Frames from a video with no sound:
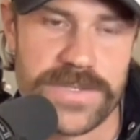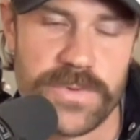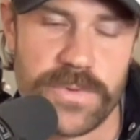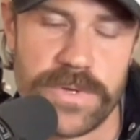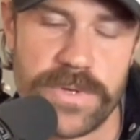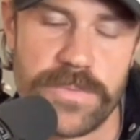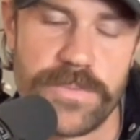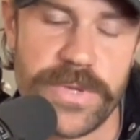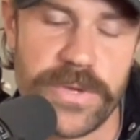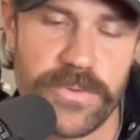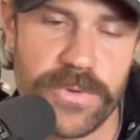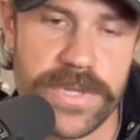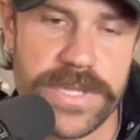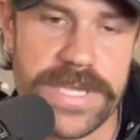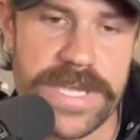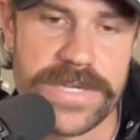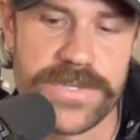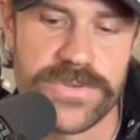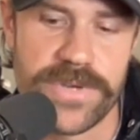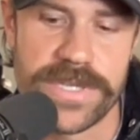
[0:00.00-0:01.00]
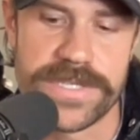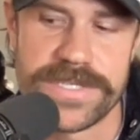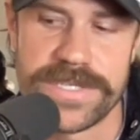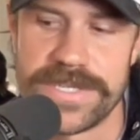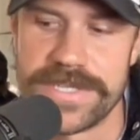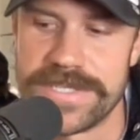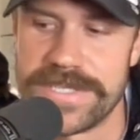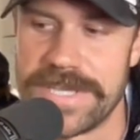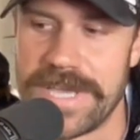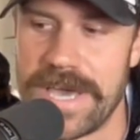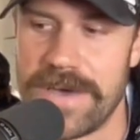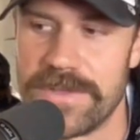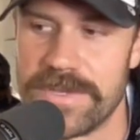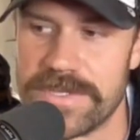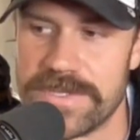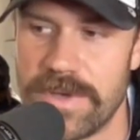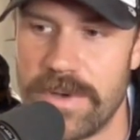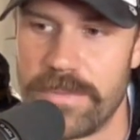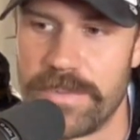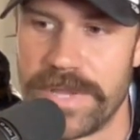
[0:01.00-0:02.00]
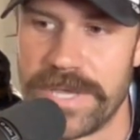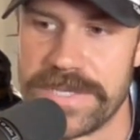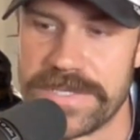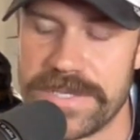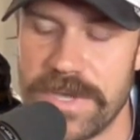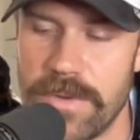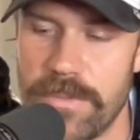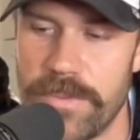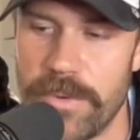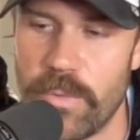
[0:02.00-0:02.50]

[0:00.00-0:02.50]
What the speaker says: So it'll be really interesting to see how this all plays out.